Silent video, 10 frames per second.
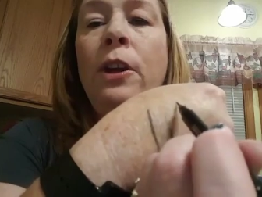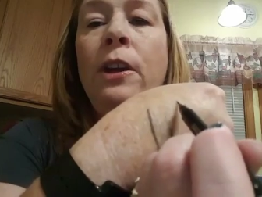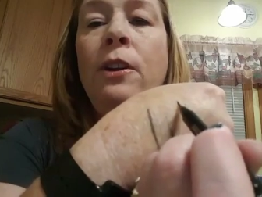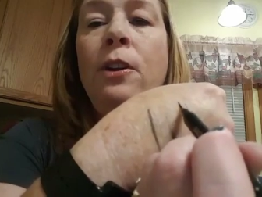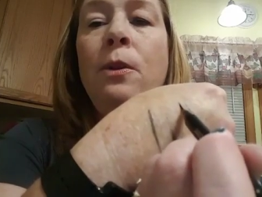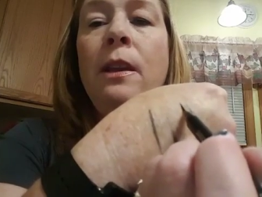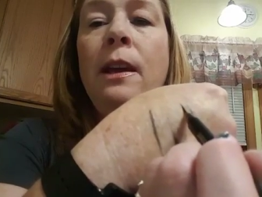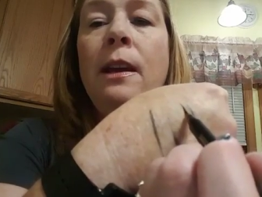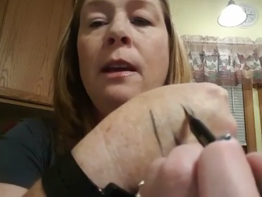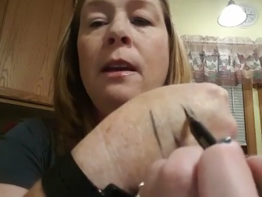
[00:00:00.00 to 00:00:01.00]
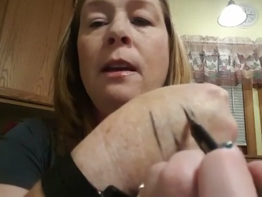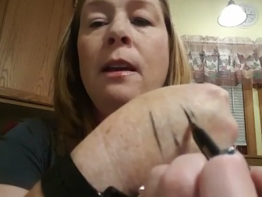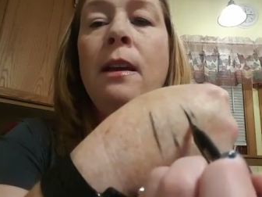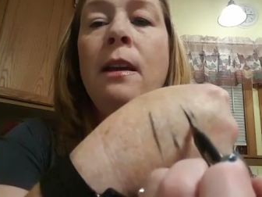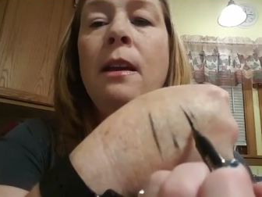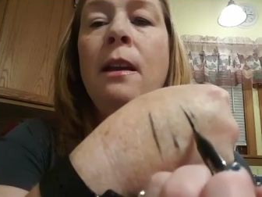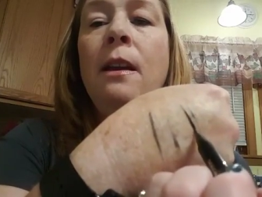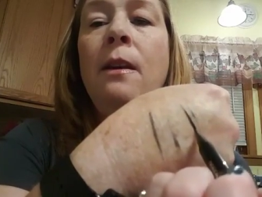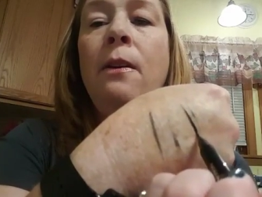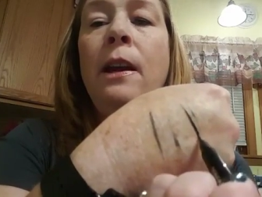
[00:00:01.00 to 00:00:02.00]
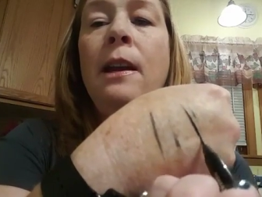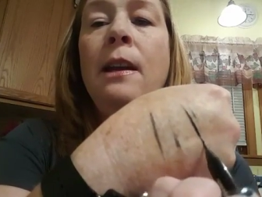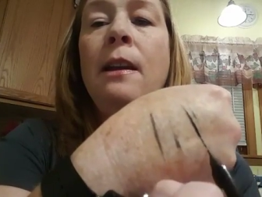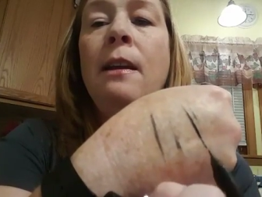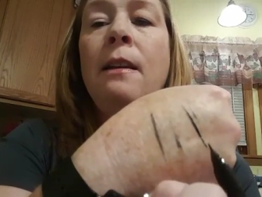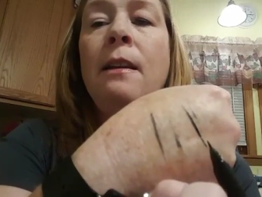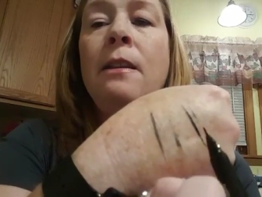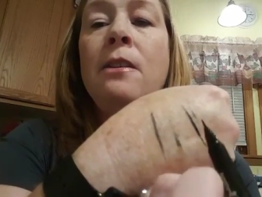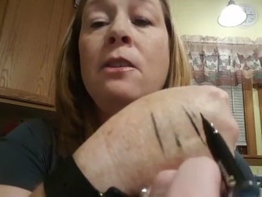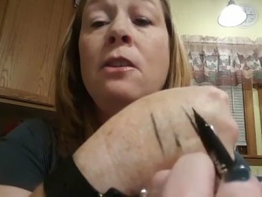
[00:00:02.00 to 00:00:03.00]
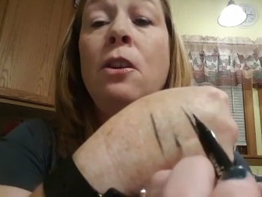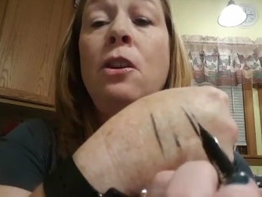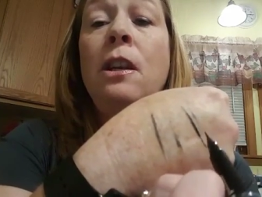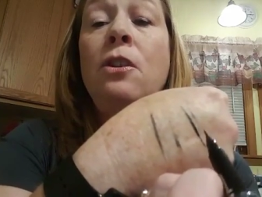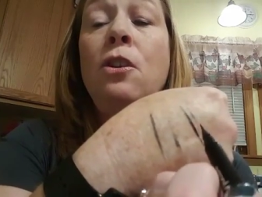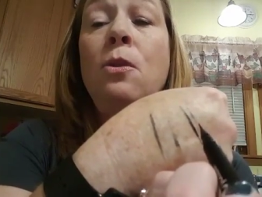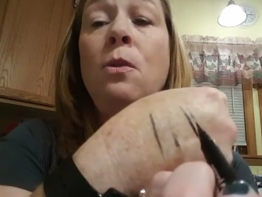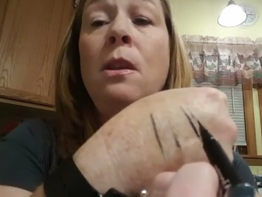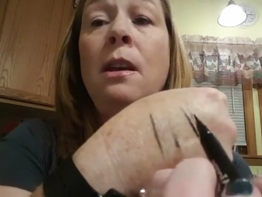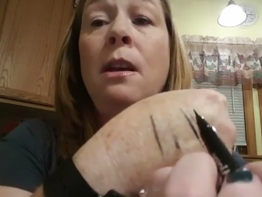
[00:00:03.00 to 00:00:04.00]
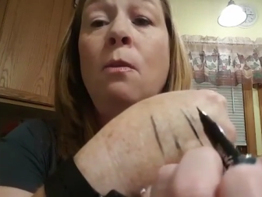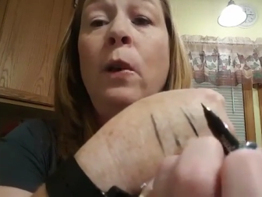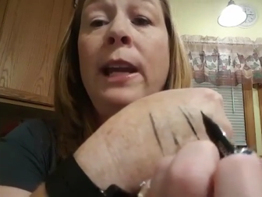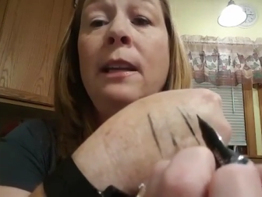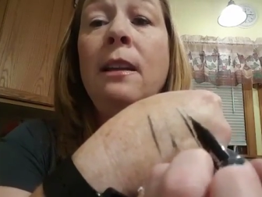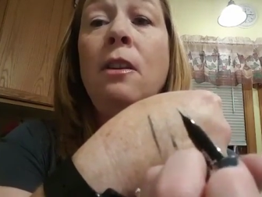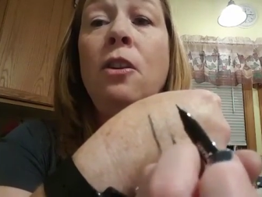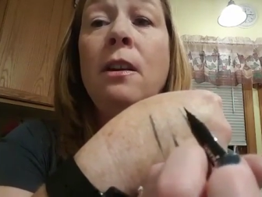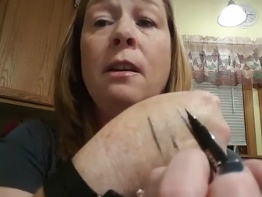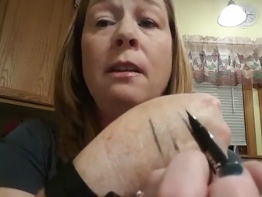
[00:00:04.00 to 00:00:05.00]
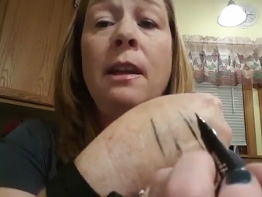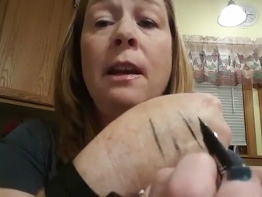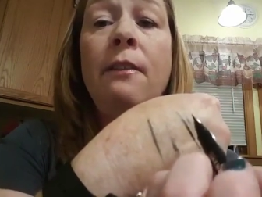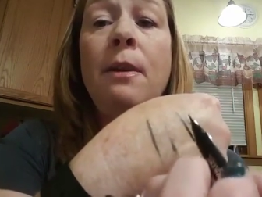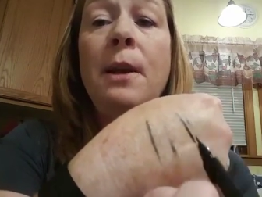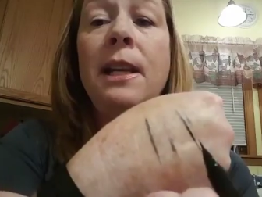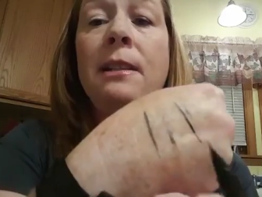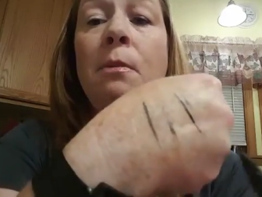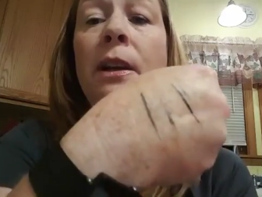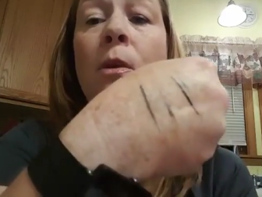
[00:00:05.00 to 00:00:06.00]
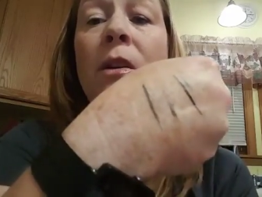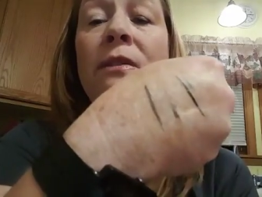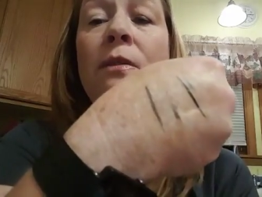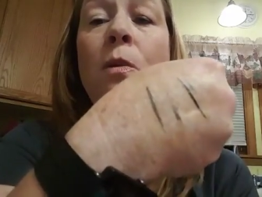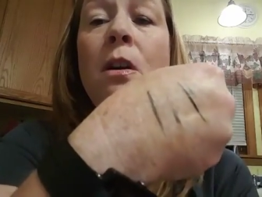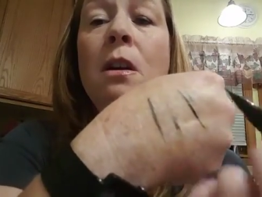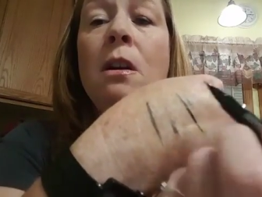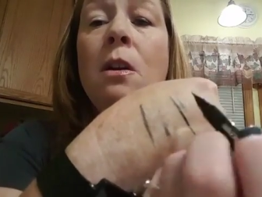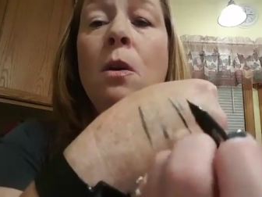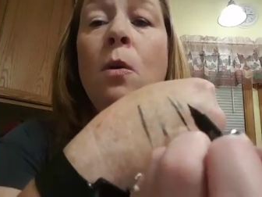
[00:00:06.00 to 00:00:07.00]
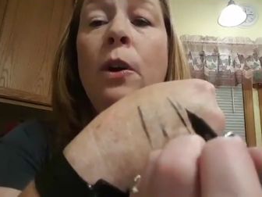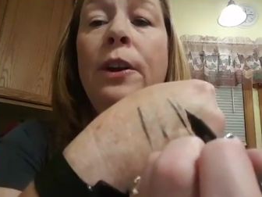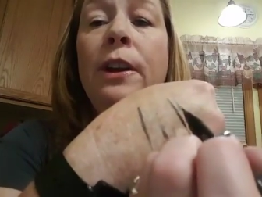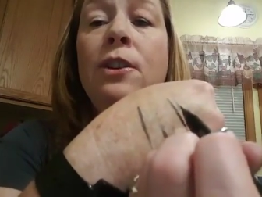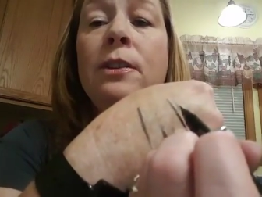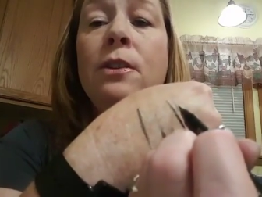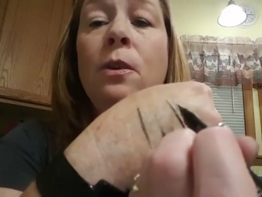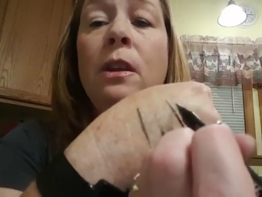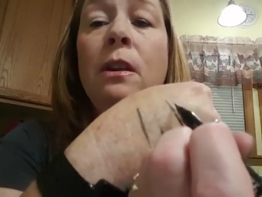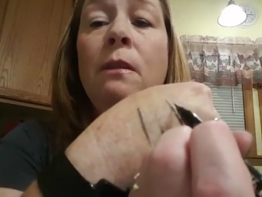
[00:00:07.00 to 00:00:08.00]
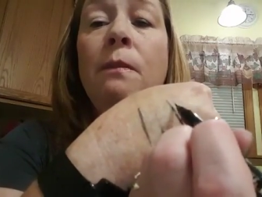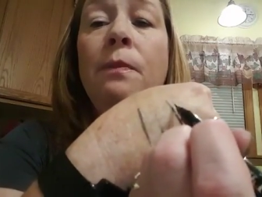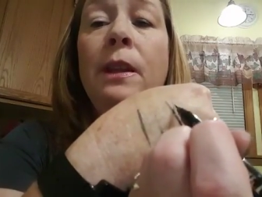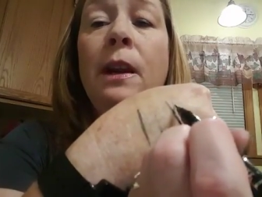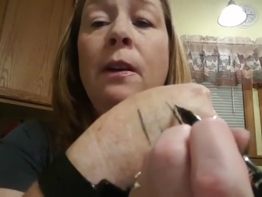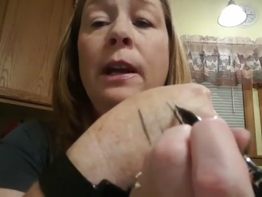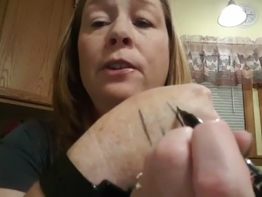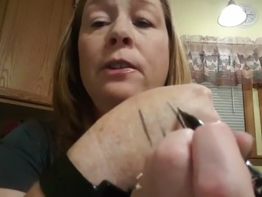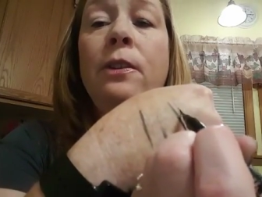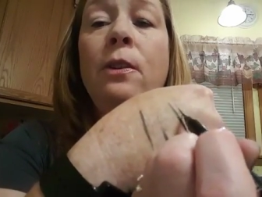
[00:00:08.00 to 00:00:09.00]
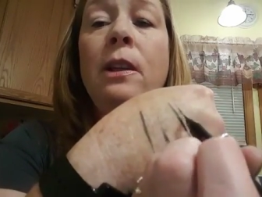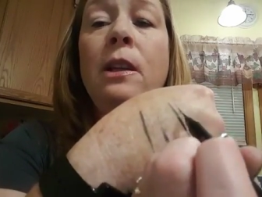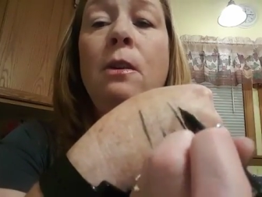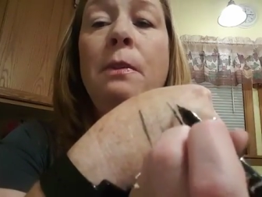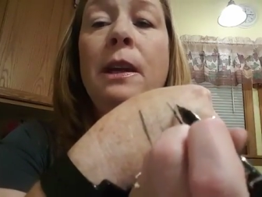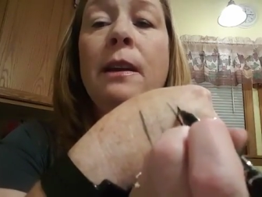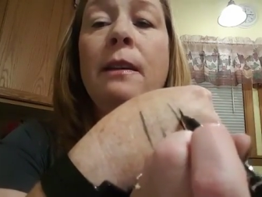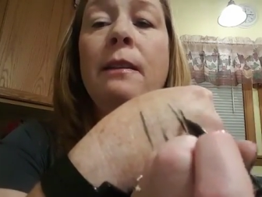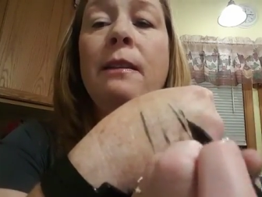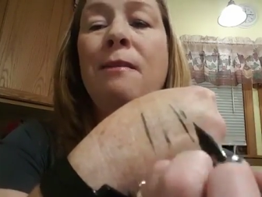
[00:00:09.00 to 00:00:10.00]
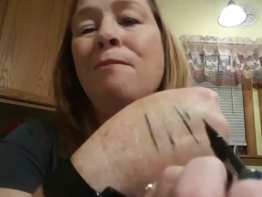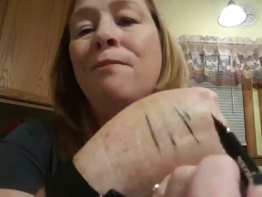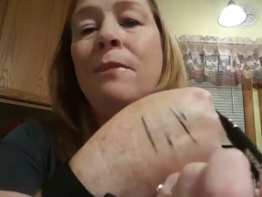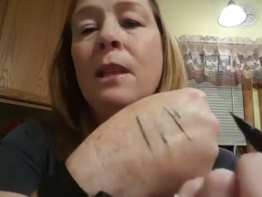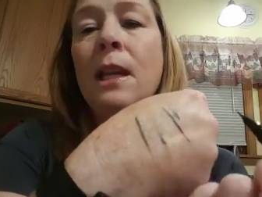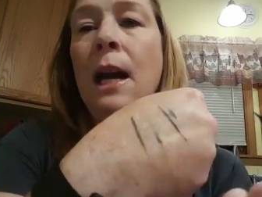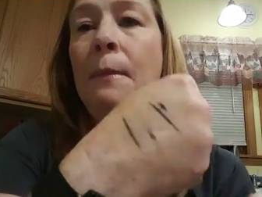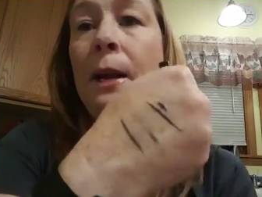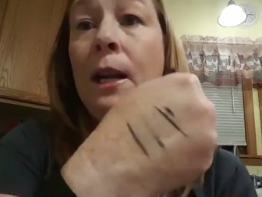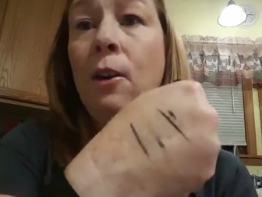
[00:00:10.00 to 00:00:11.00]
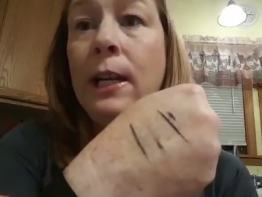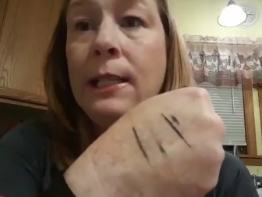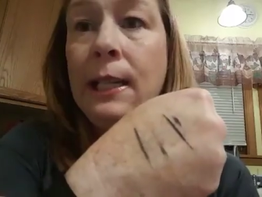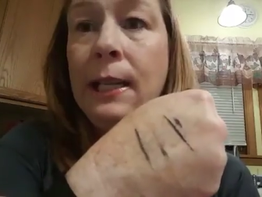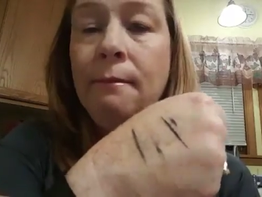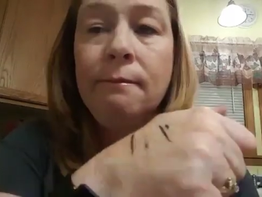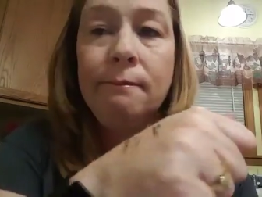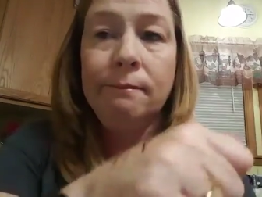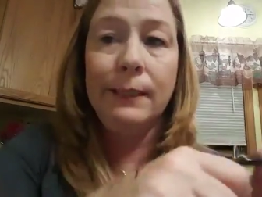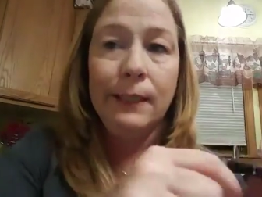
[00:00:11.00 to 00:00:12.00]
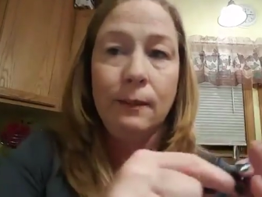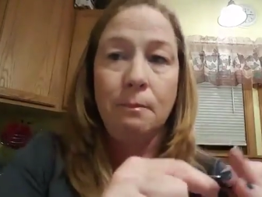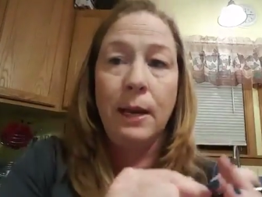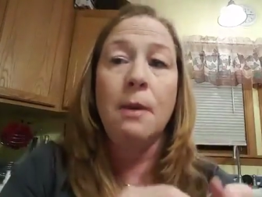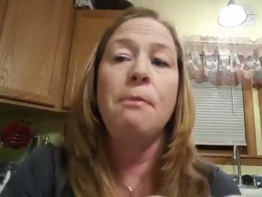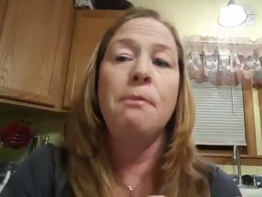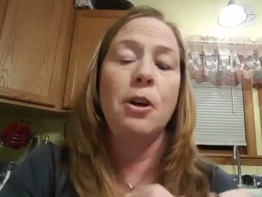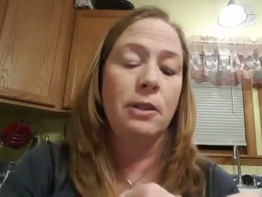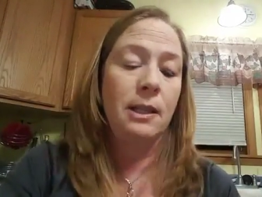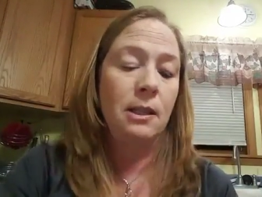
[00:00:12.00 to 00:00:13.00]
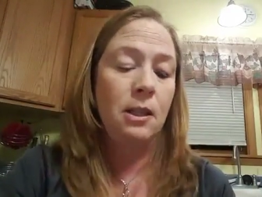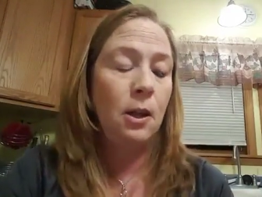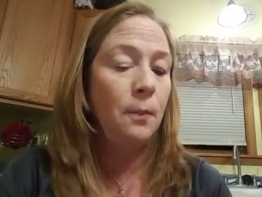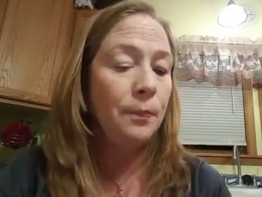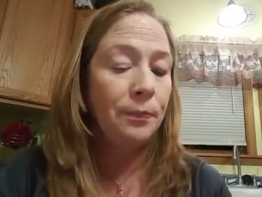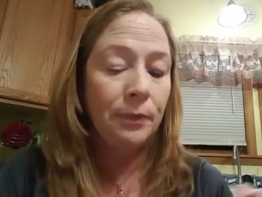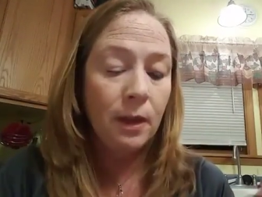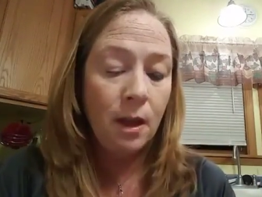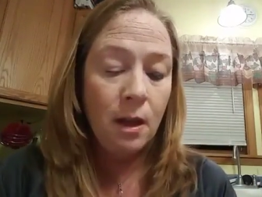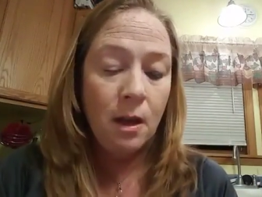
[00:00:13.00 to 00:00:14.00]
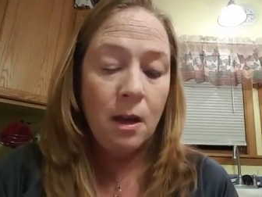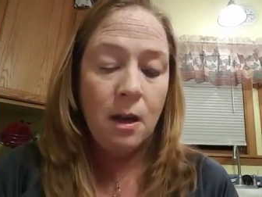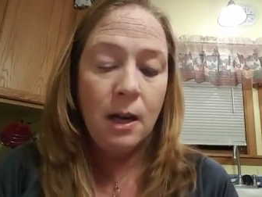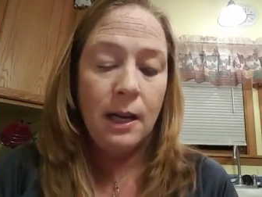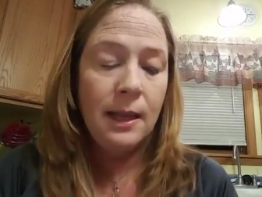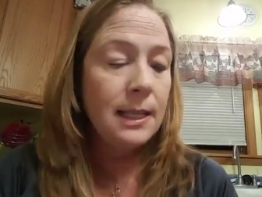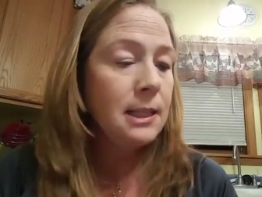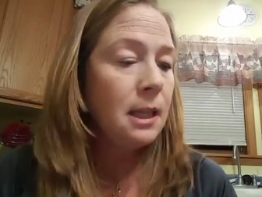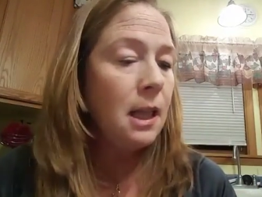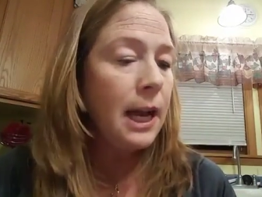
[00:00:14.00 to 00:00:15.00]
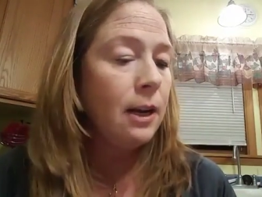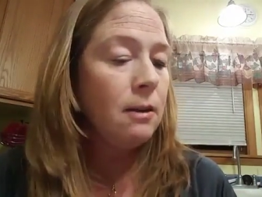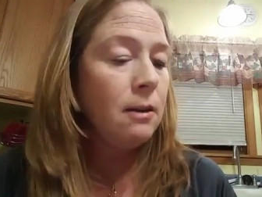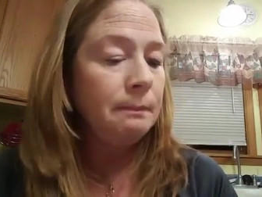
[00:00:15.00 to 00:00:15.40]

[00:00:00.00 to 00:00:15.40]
you can do thick, okay? So you could do the winged look that everybody's been going for, or you could just do a little. Now, I just do a little because I'm not a crazy, you know, makeup person, so. All right, that's the liner.